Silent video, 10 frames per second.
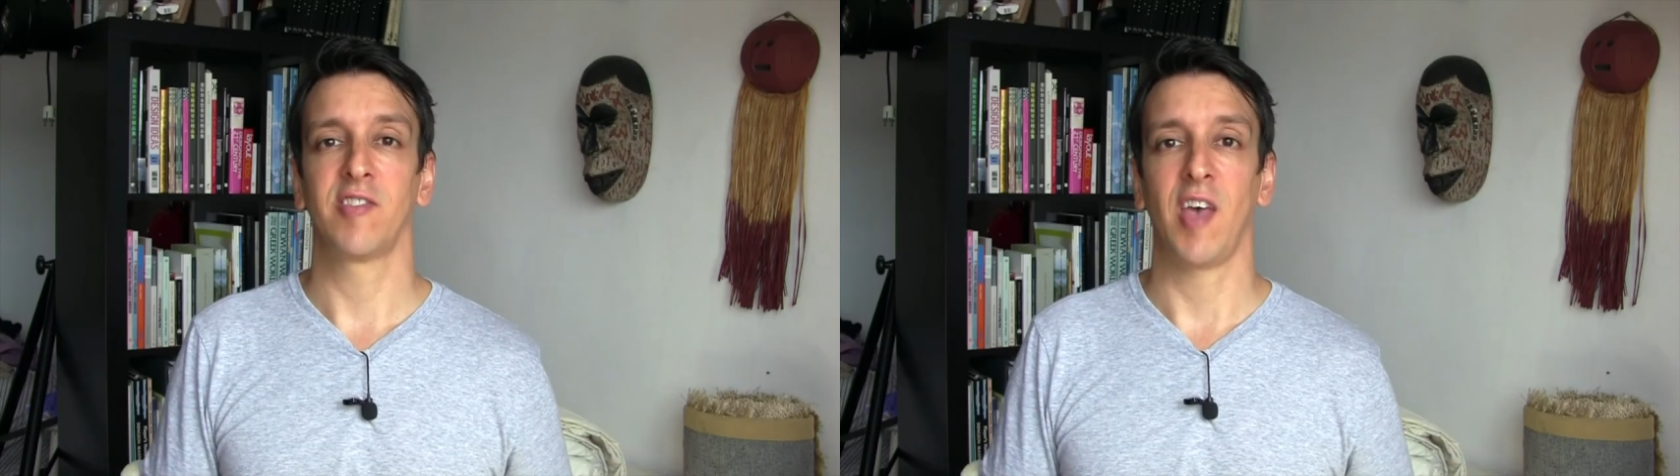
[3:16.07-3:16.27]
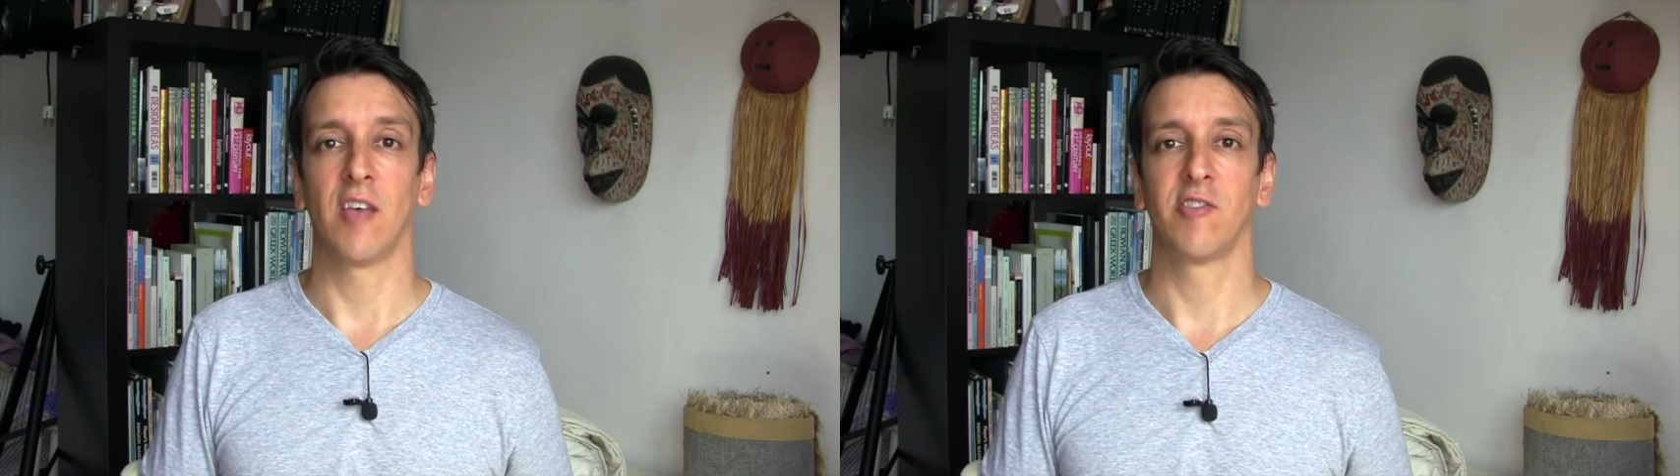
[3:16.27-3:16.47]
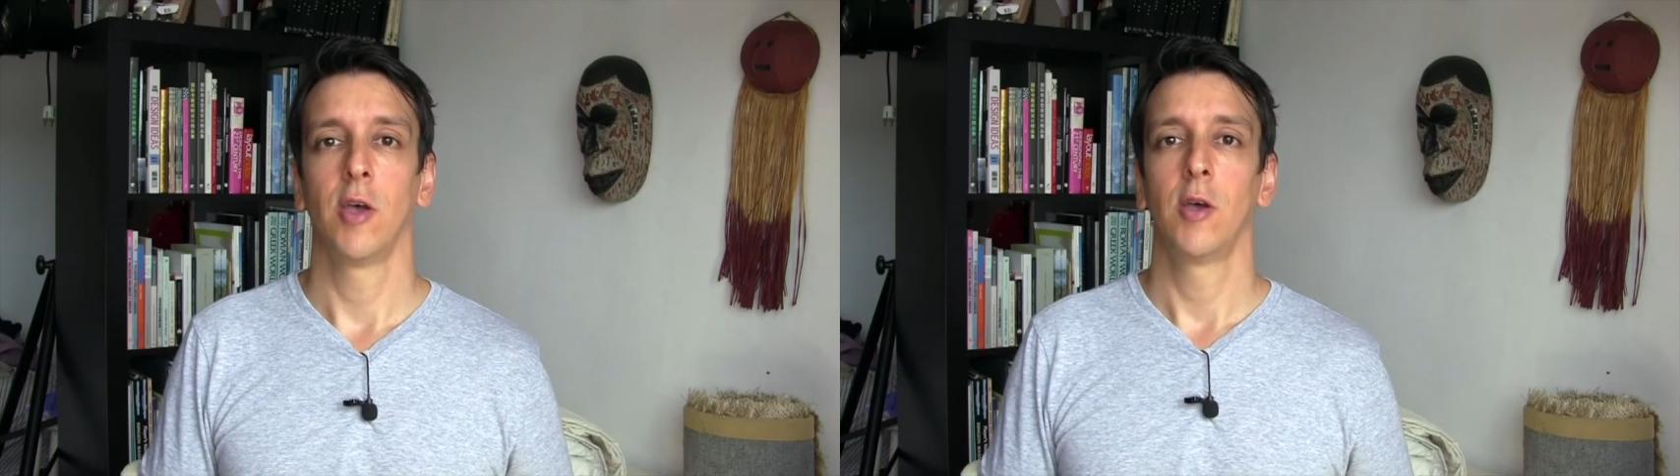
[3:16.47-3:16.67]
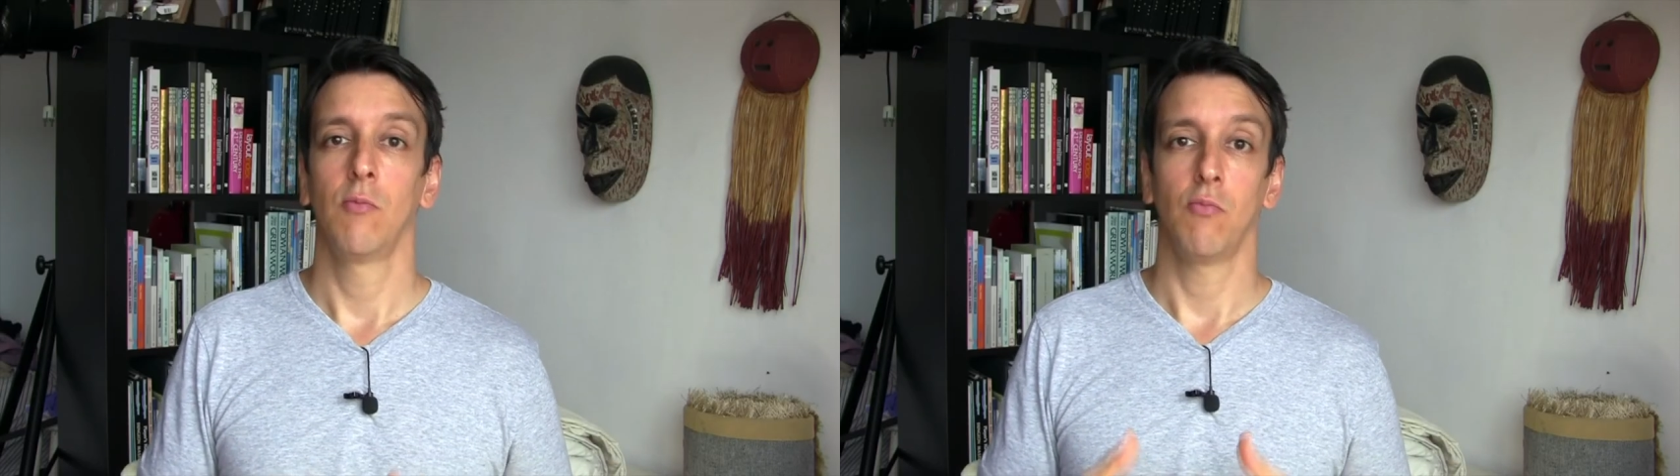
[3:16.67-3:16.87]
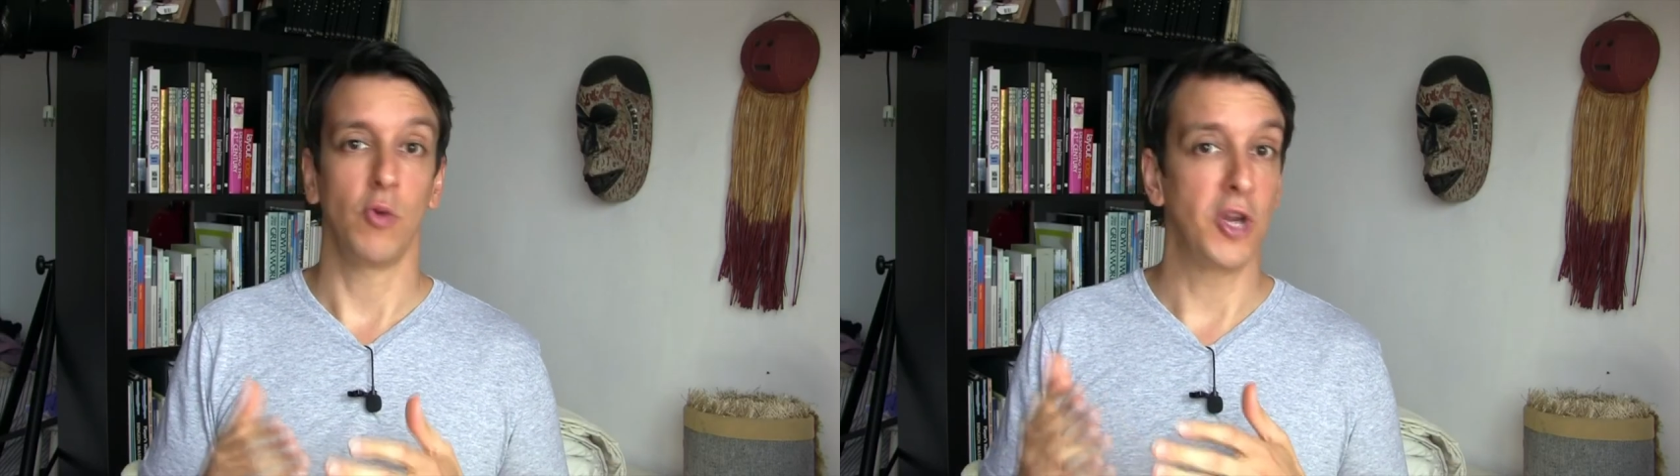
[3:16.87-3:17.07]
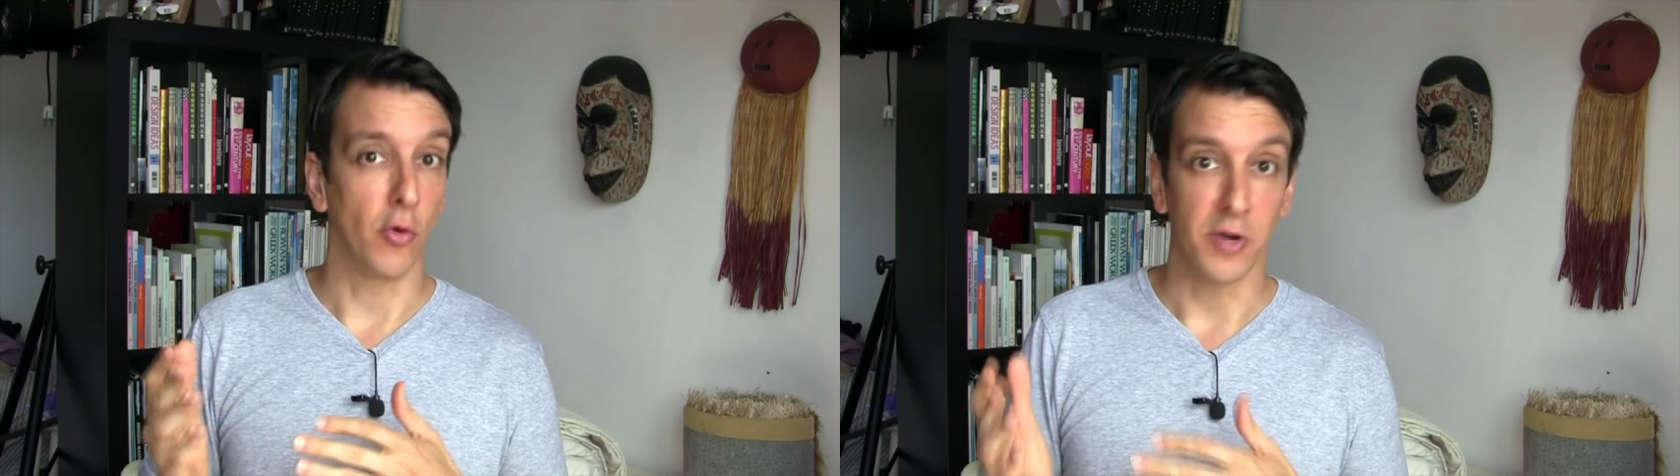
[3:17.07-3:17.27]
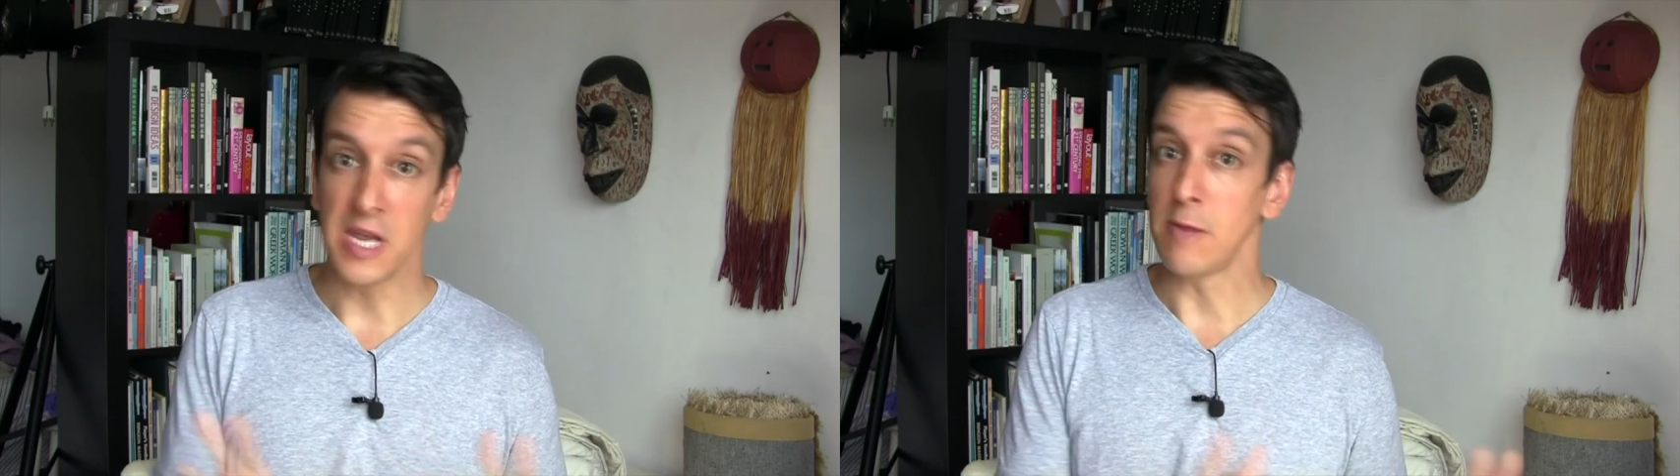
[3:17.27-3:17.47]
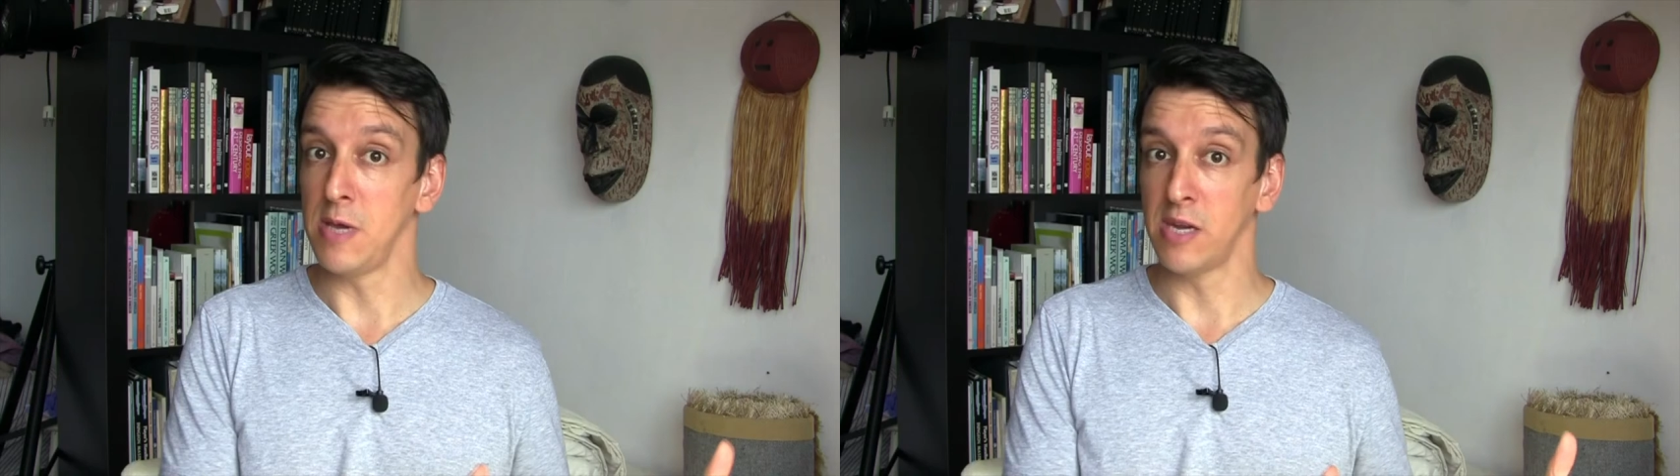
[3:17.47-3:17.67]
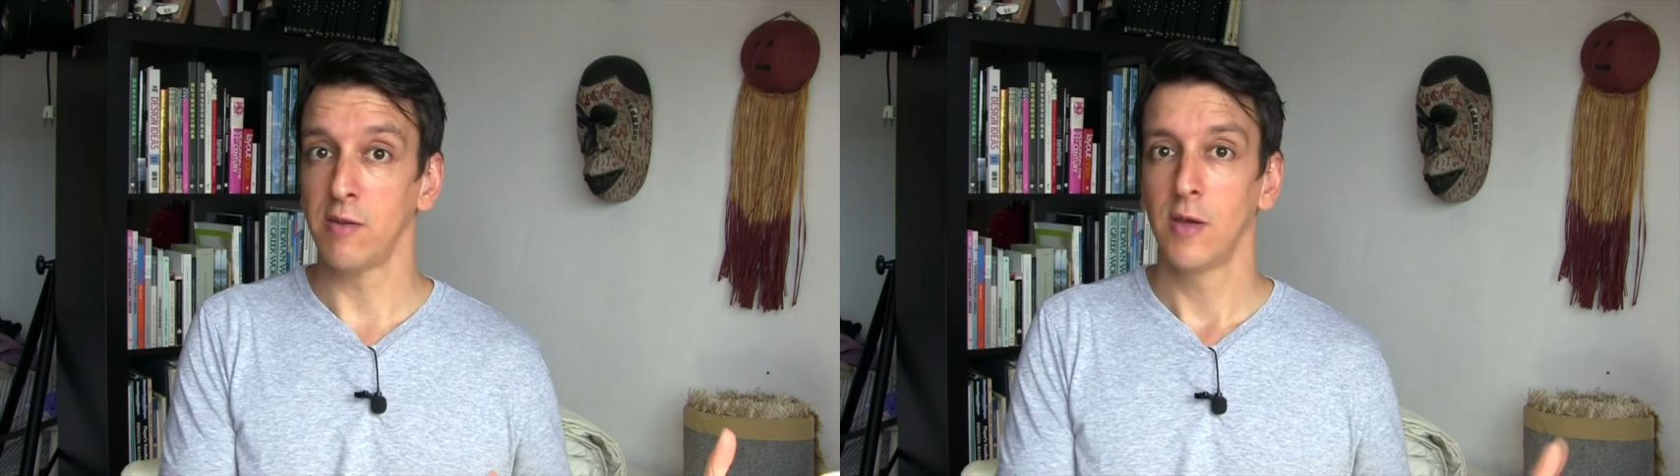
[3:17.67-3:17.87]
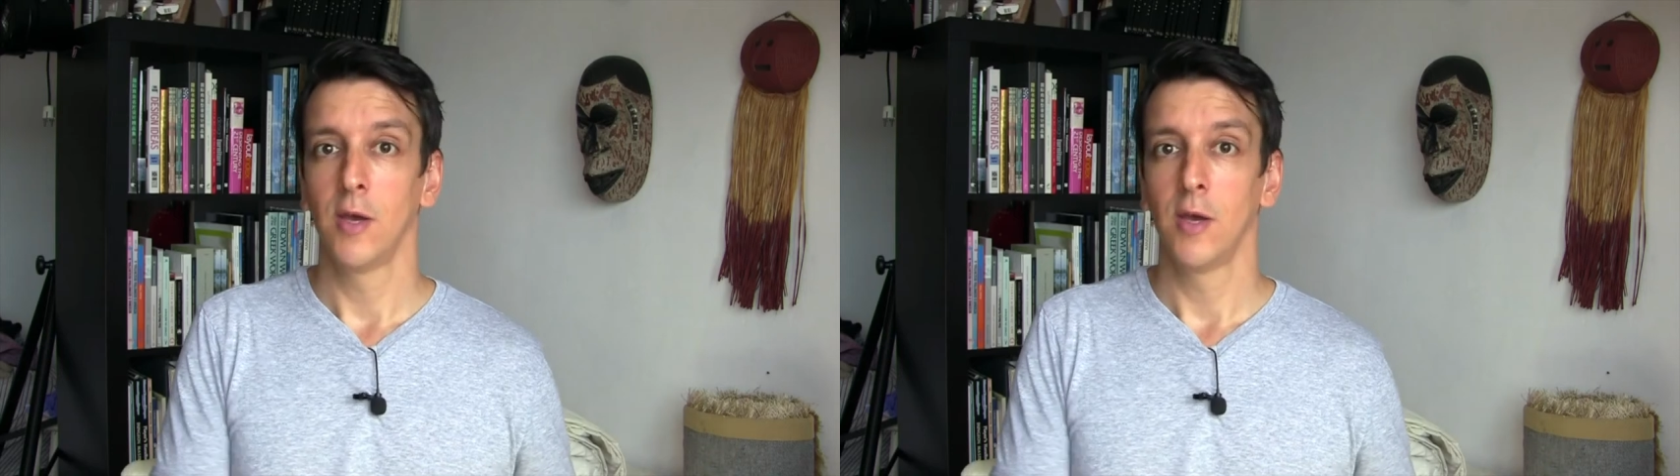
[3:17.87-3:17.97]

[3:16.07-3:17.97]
says we don't need meat.